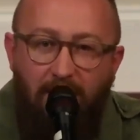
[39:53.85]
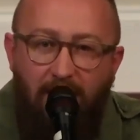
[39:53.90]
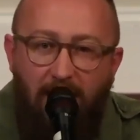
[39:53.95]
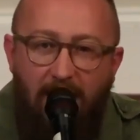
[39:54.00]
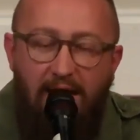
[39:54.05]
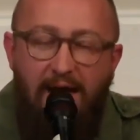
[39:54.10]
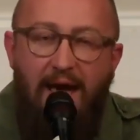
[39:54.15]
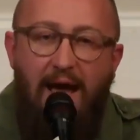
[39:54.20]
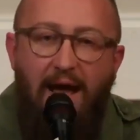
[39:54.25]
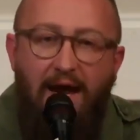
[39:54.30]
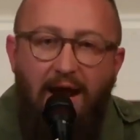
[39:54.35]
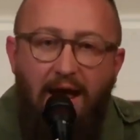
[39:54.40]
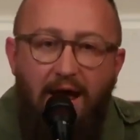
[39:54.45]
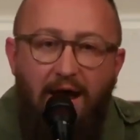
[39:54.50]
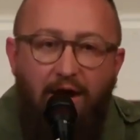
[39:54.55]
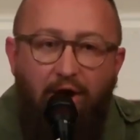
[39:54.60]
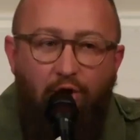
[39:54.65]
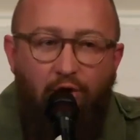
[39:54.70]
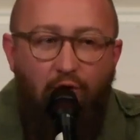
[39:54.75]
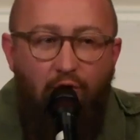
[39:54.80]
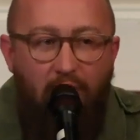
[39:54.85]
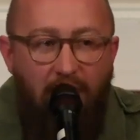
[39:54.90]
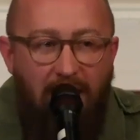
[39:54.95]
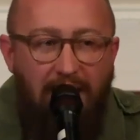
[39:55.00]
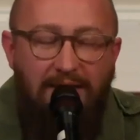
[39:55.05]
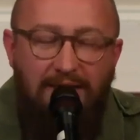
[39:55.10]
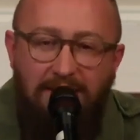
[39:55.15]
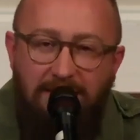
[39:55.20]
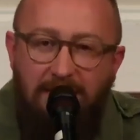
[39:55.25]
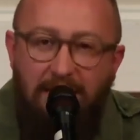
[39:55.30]
He had
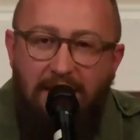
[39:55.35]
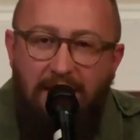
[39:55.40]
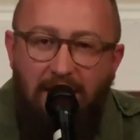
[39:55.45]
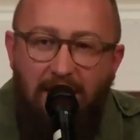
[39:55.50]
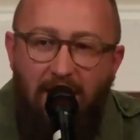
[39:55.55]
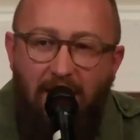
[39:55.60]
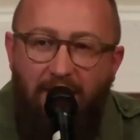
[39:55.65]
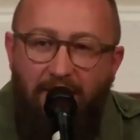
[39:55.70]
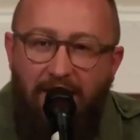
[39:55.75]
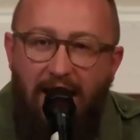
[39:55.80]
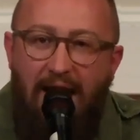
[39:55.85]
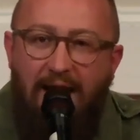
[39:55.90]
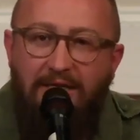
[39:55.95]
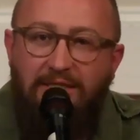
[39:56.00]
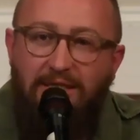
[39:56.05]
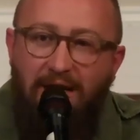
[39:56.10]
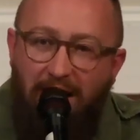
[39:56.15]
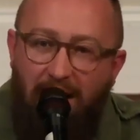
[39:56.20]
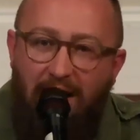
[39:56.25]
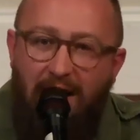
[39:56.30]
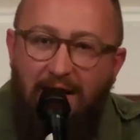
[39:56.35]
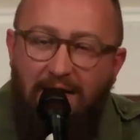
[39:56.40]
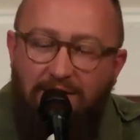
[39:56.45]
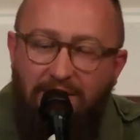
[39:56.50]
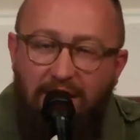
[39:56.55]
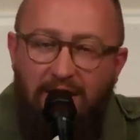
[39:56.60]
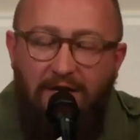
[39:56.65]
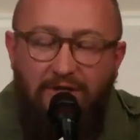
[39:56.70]
granted that to us.